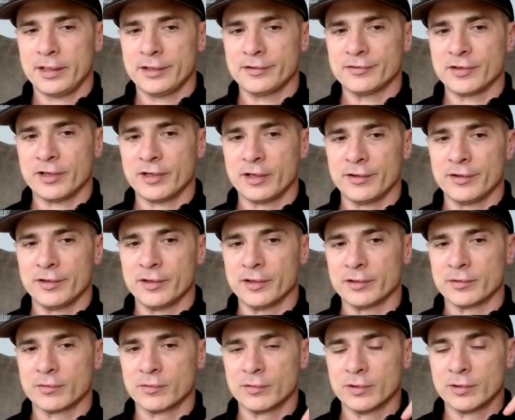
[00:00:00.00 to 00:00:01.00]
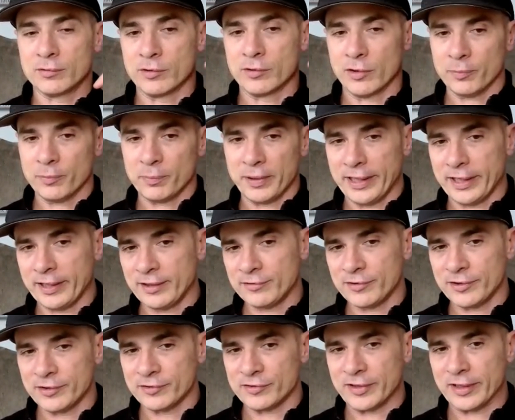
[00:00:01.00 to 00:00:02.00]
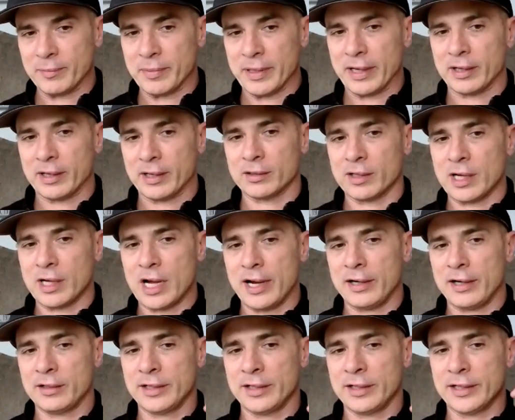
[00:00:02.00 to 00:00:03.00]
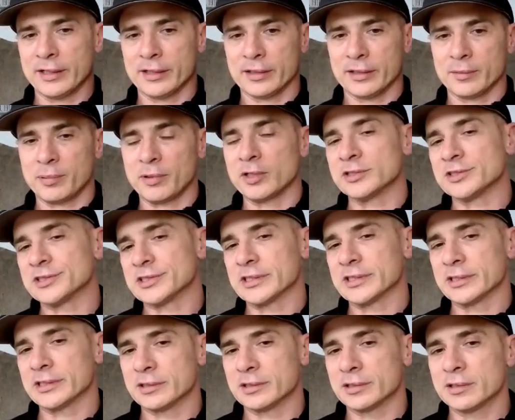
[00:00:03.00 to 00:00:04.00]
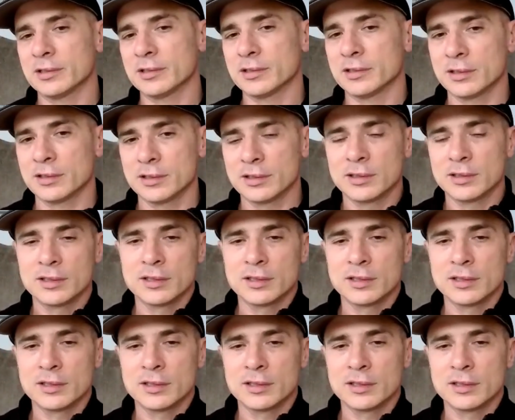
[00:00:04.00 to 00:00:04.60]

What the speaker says: are there growth plans you said about hiring another person?